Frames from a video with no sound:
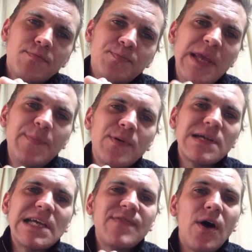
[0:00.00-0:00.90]
People
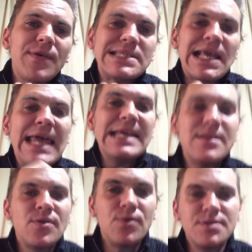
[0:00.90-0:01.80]
give all this hate
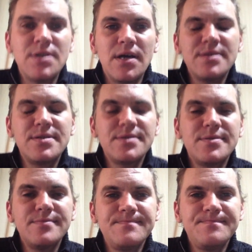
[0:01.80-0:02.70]
towards
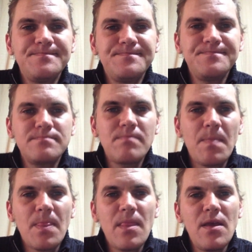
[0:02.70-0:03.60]
us.
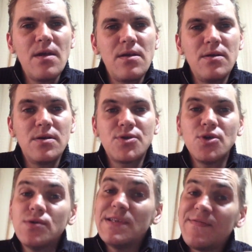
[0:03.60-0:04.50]
Look
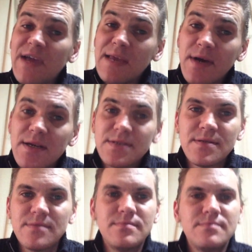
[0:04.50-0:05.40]
to defame
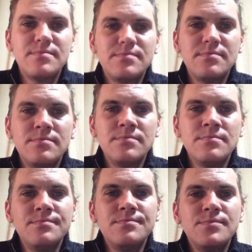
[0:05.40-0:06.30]
us.
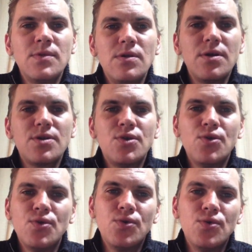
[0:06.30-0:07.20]
Look
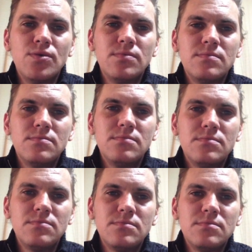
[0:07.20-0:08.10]
to
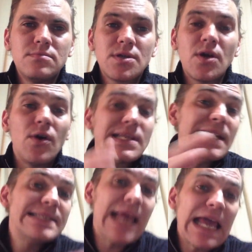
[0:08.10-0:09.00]
cause
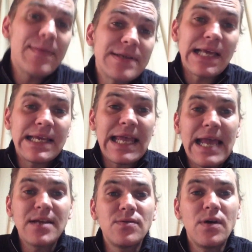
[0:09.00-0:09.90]
any damage they
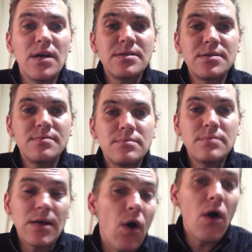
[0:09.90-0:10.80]
can to us
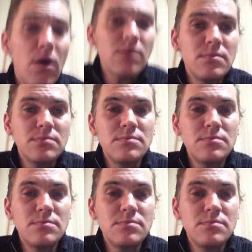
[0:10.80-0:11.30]
at all.